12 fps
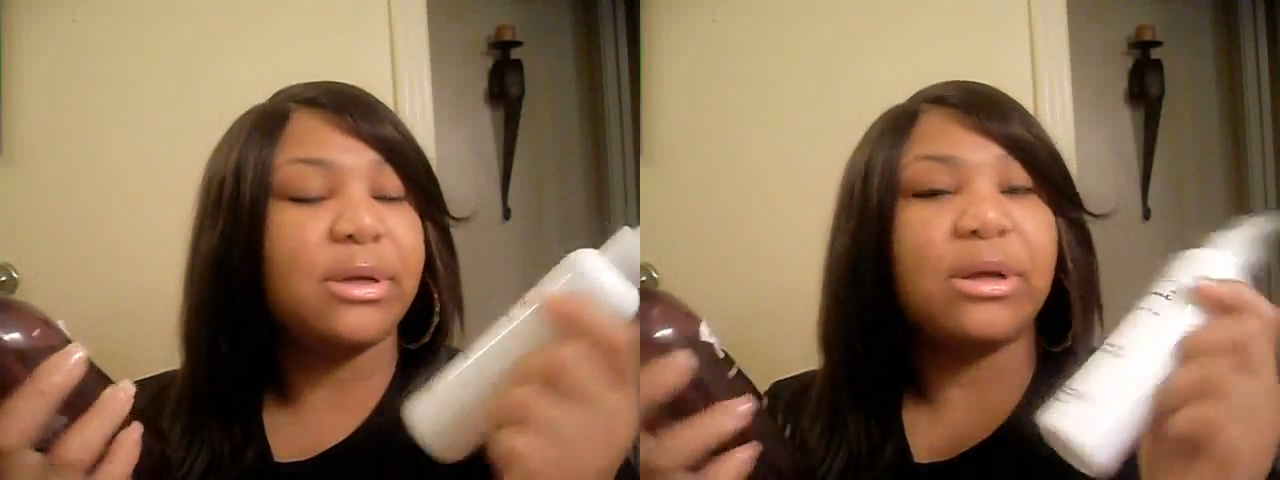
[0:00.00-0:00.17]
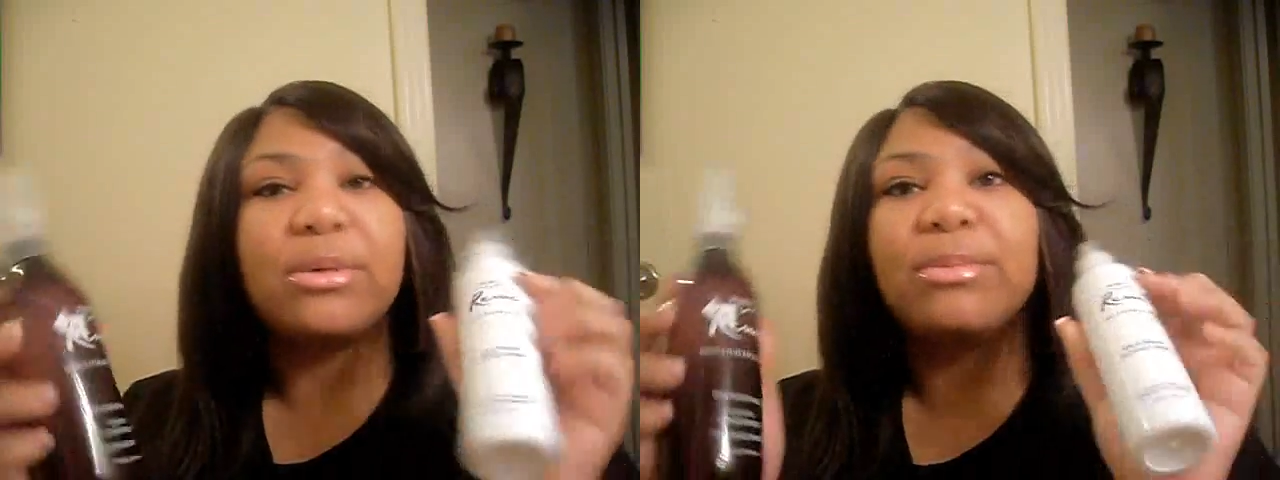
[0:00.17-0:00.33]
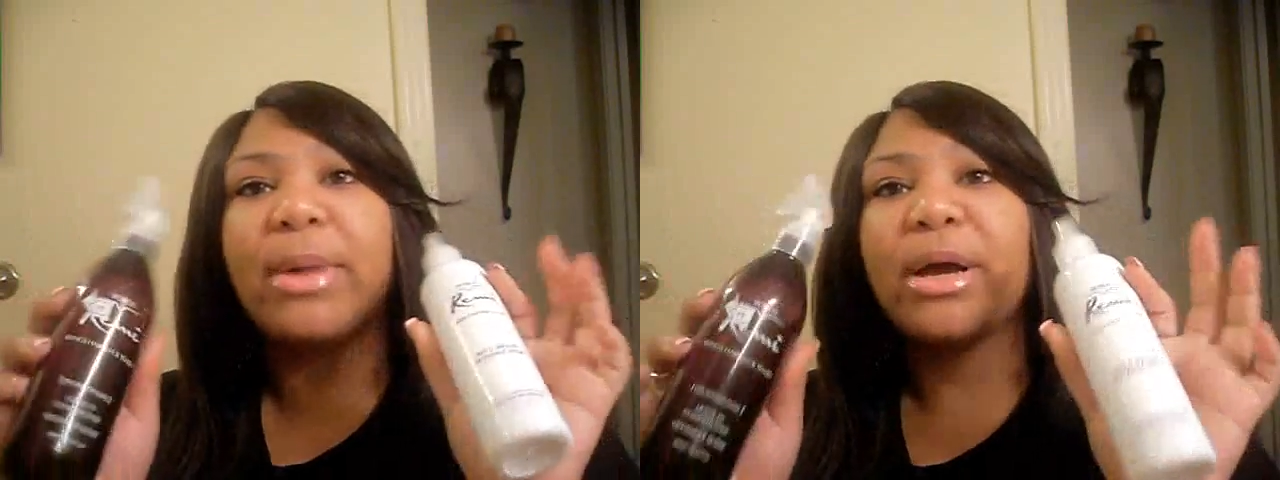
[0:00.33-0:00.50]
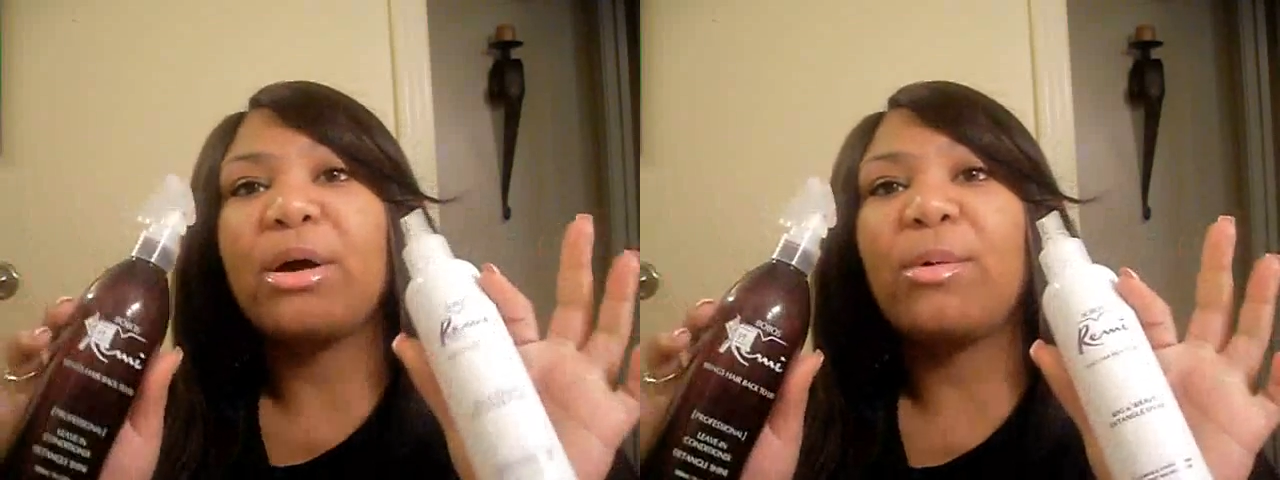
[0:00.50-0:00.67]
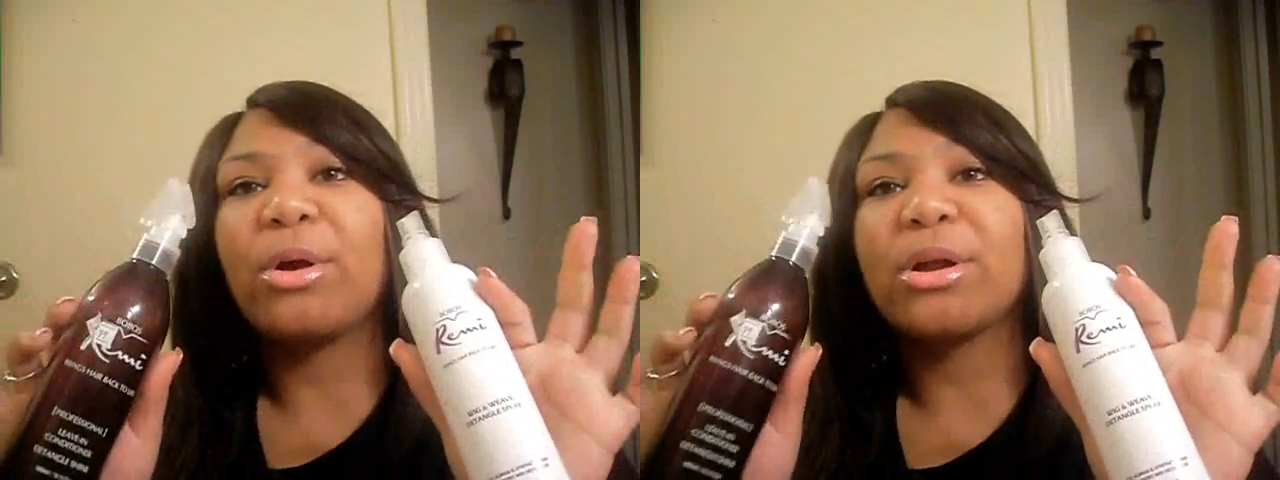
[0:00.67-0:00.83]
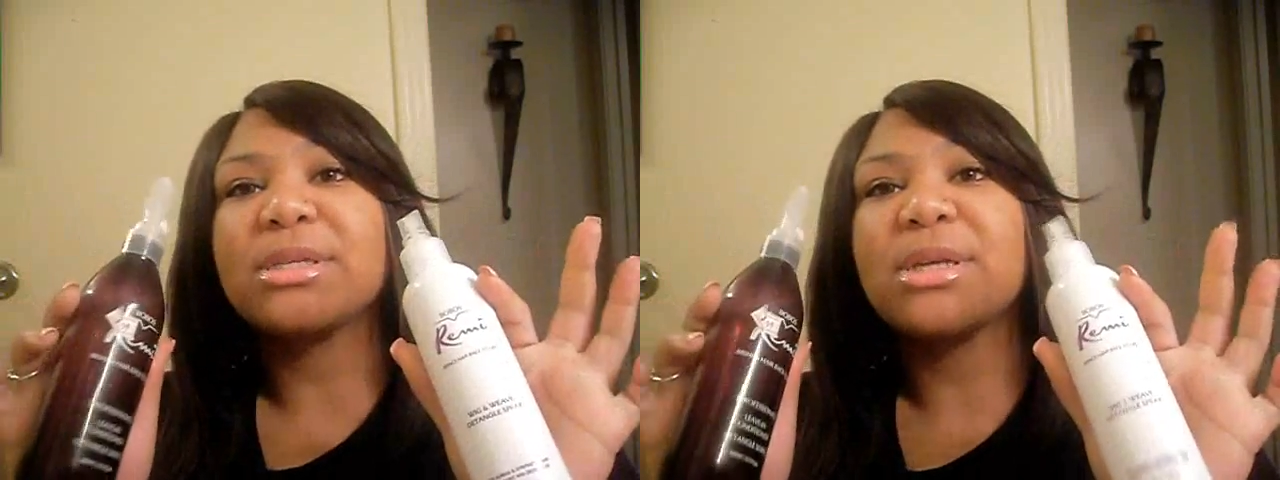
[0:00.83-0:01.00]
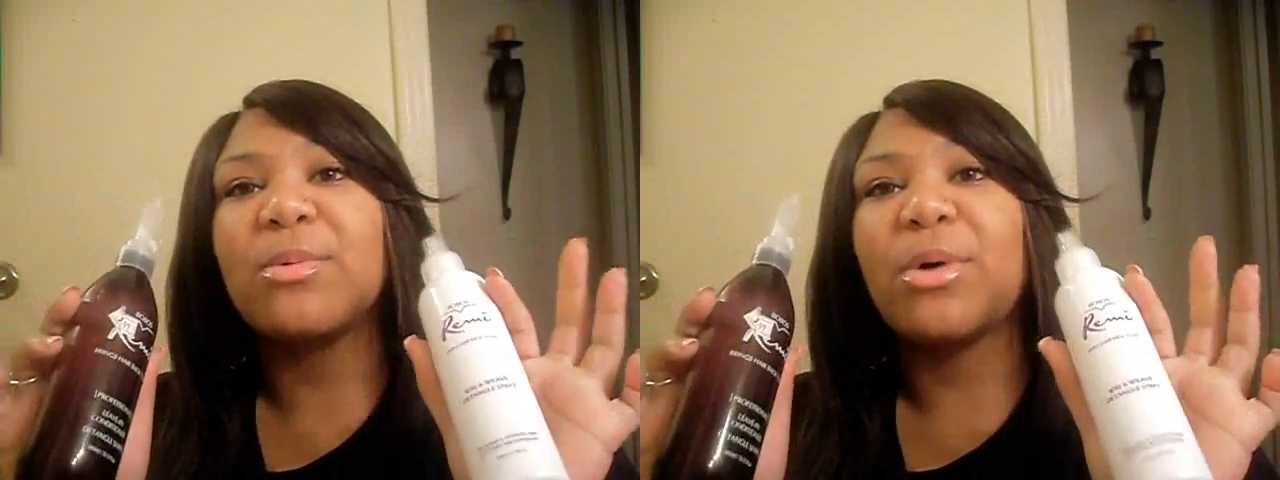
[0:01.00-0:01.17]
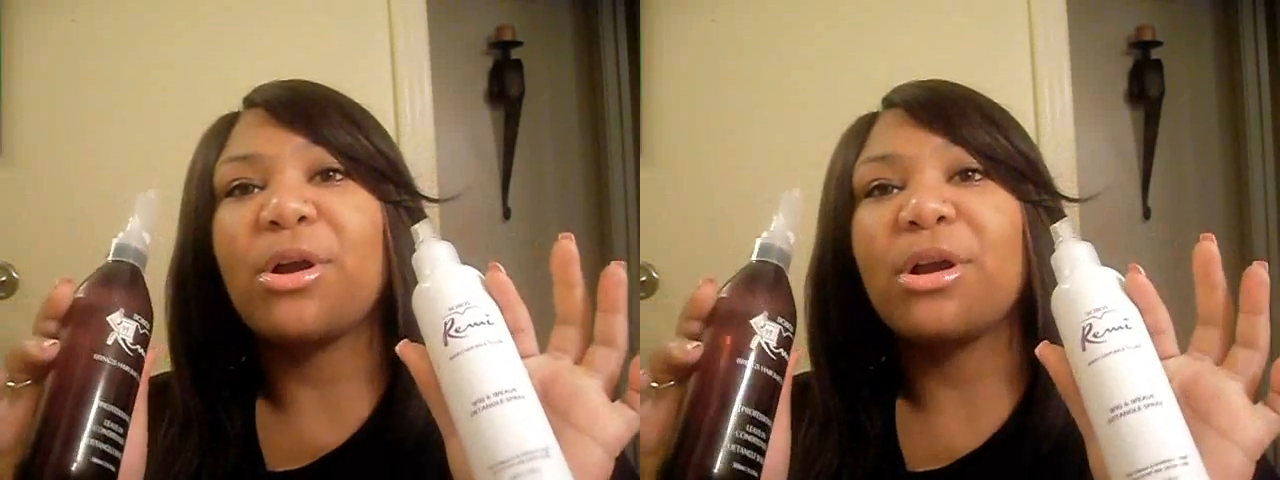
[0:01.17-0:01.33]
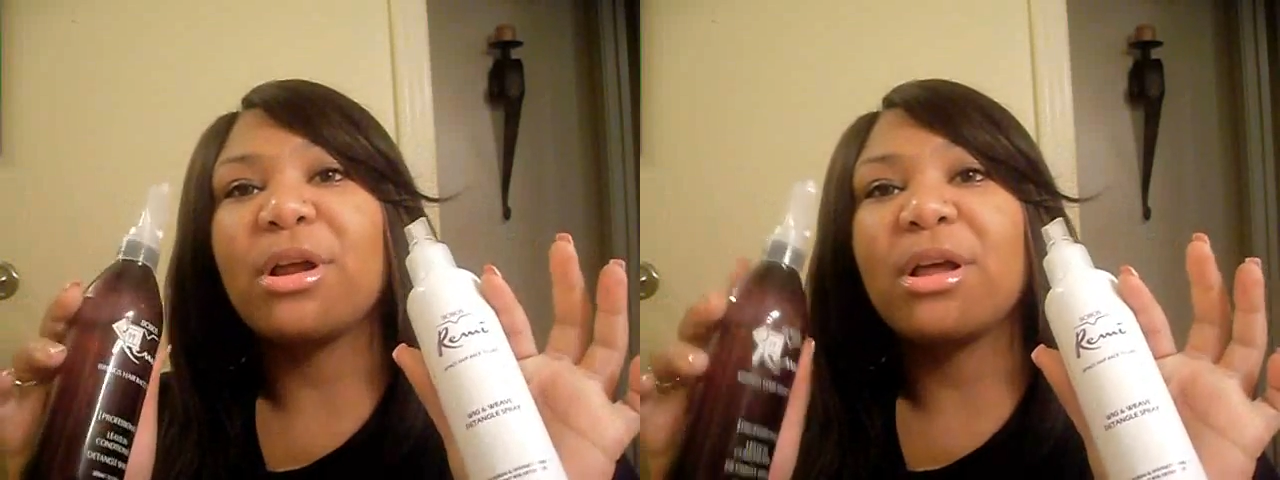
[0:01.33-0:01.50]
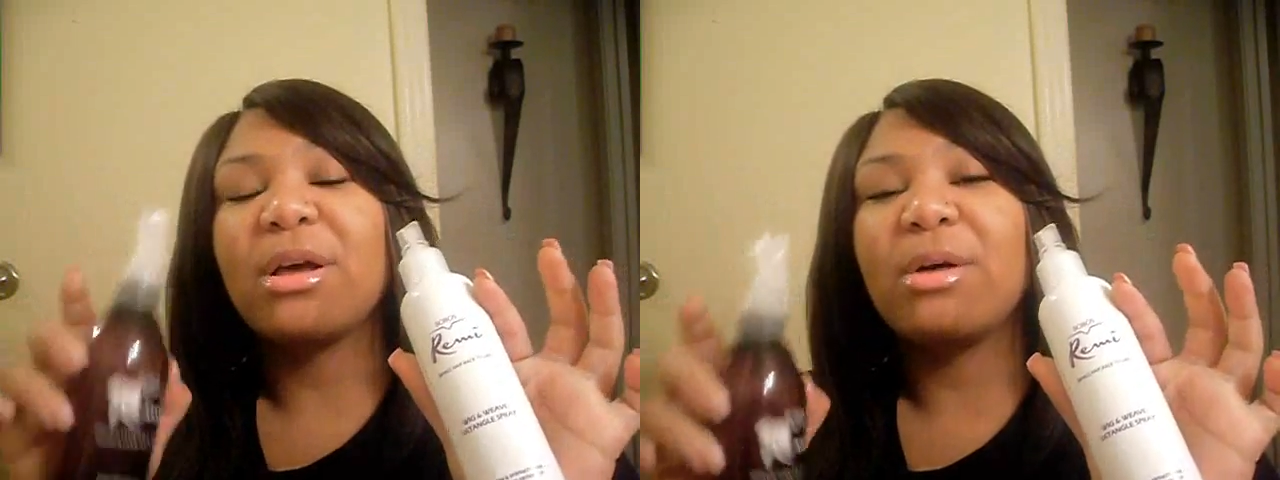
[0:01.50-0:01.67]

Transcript: to my coworkers at work.